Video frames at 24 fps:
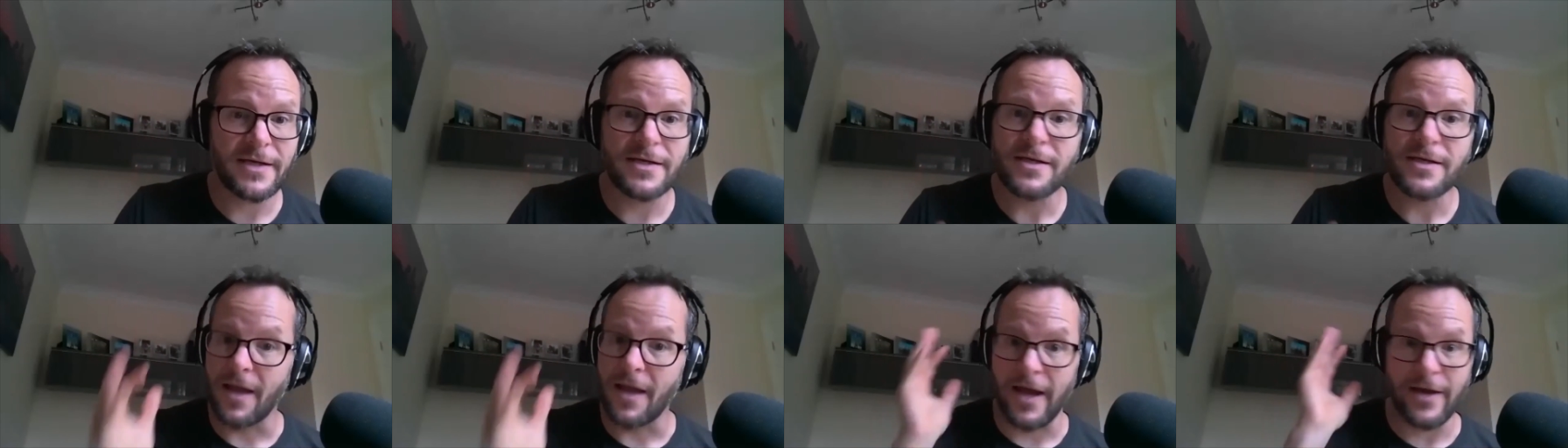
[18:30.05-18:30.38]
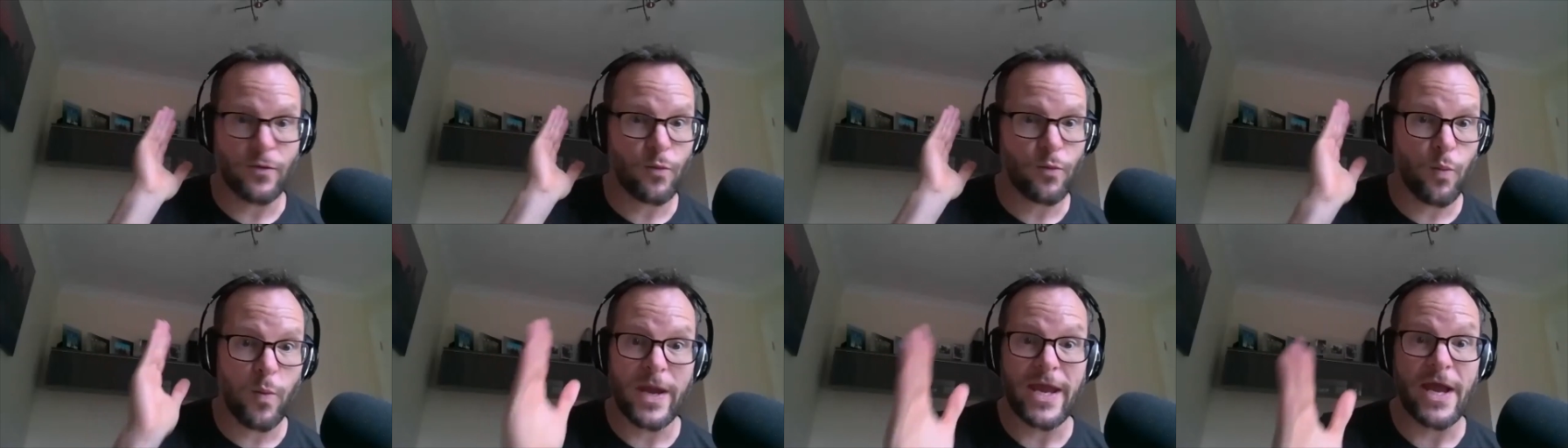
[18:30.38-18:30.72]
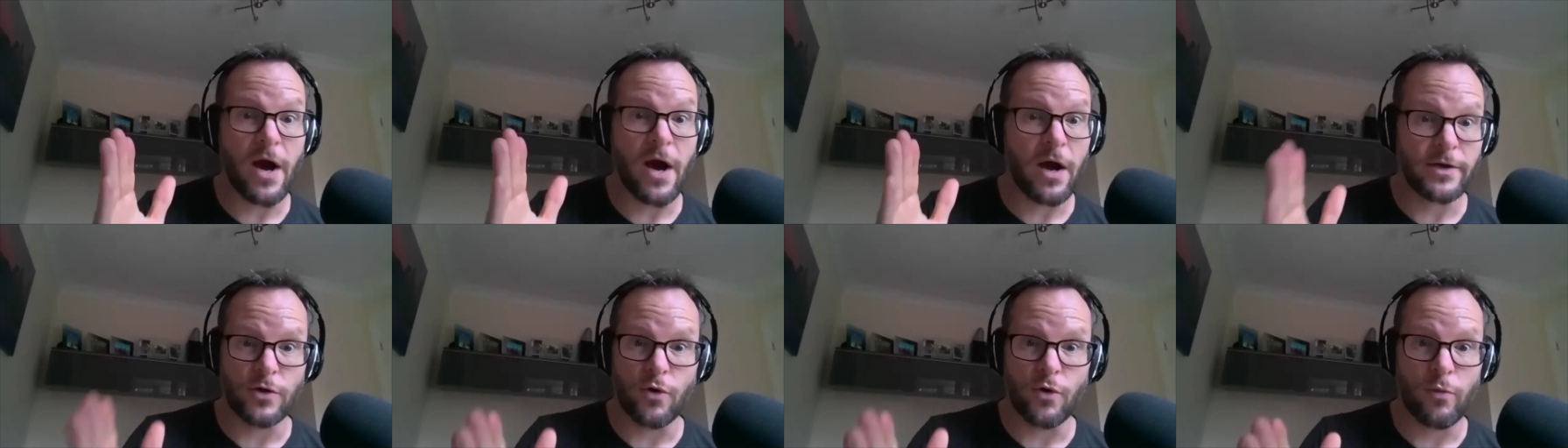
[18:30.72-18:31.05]
like we are
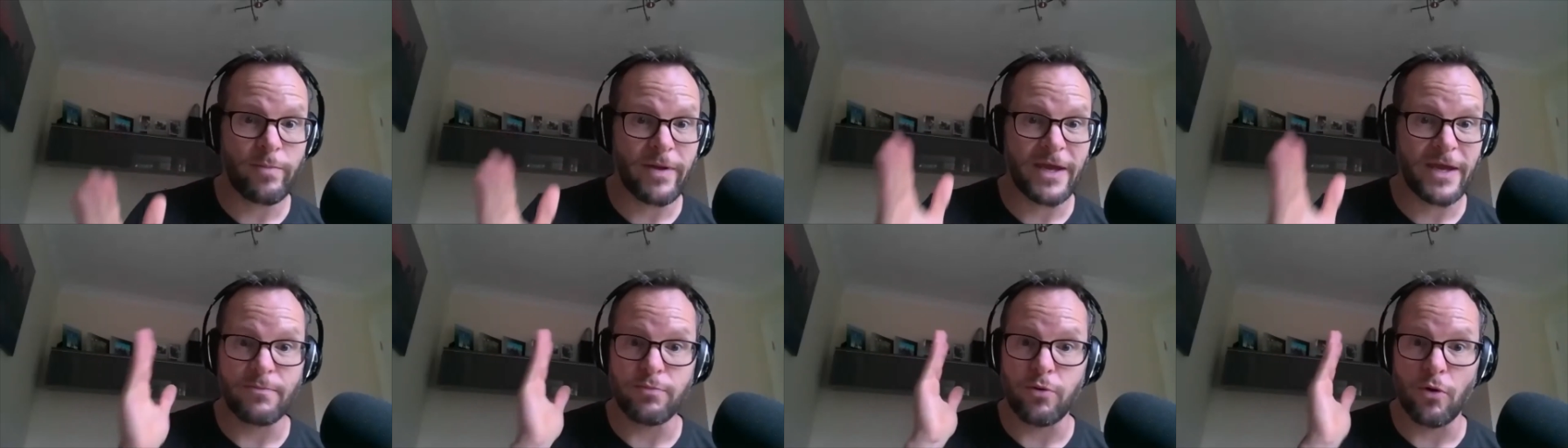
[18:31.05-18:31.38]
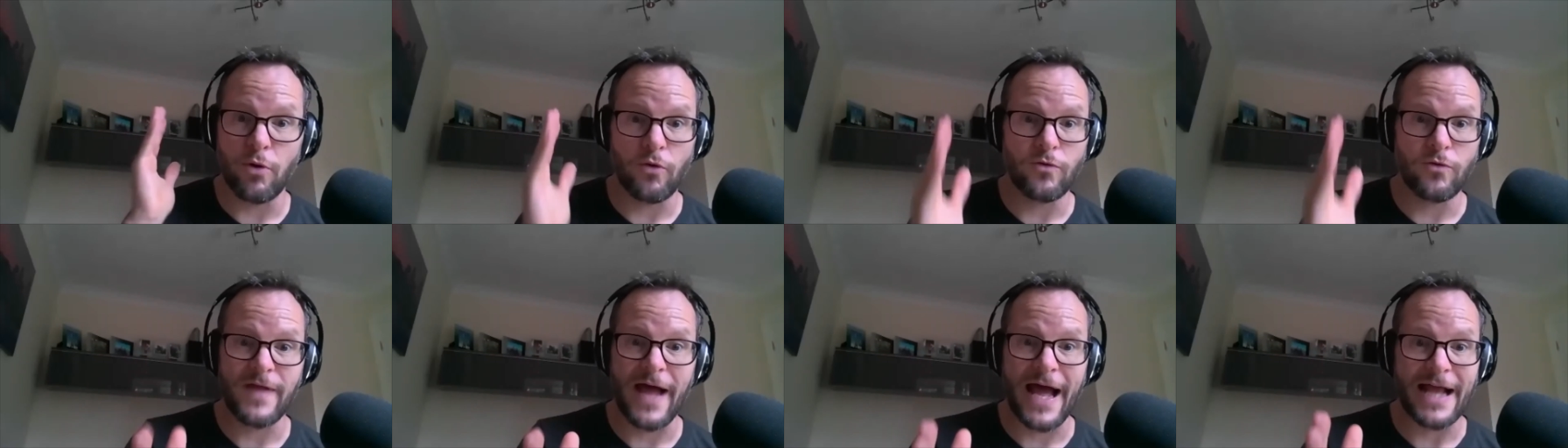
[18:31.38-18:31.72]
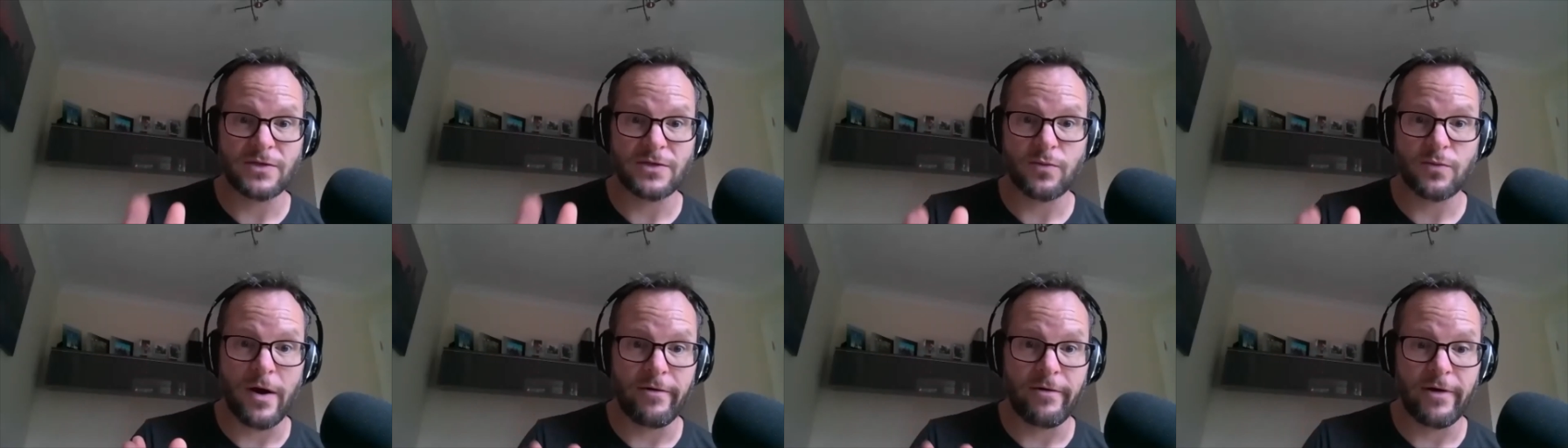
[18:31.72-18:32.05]
your people, that's
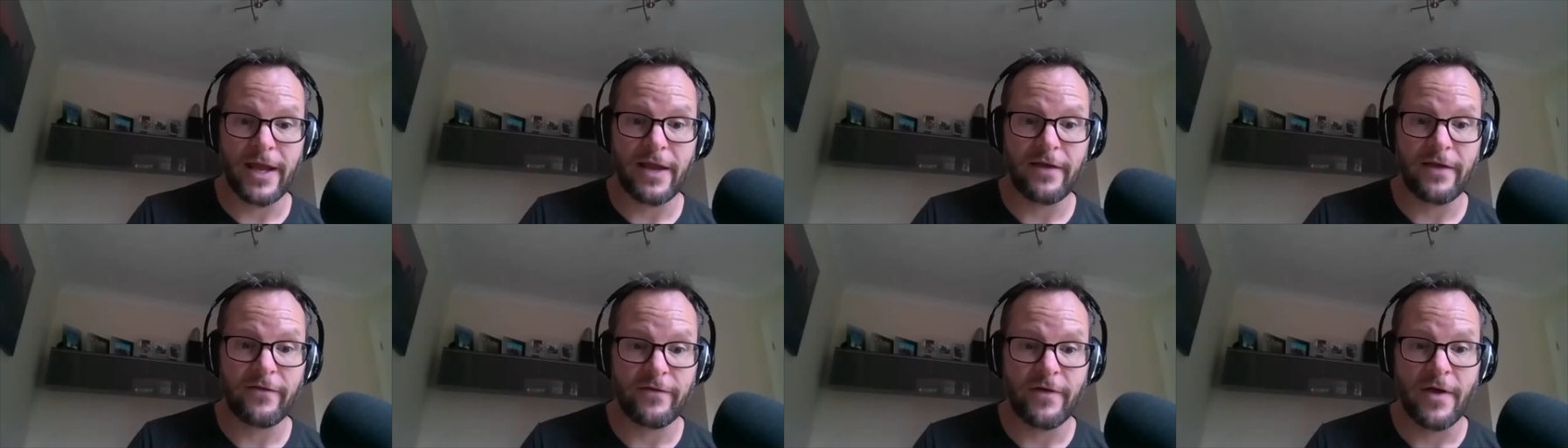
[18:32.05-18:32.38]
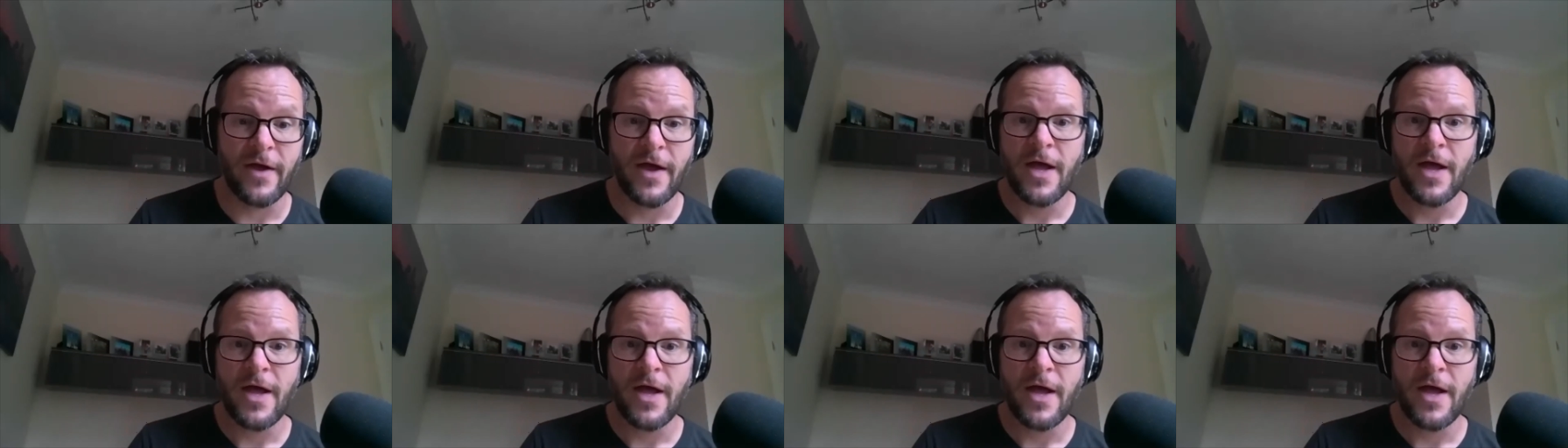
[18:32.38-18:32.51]
where it is.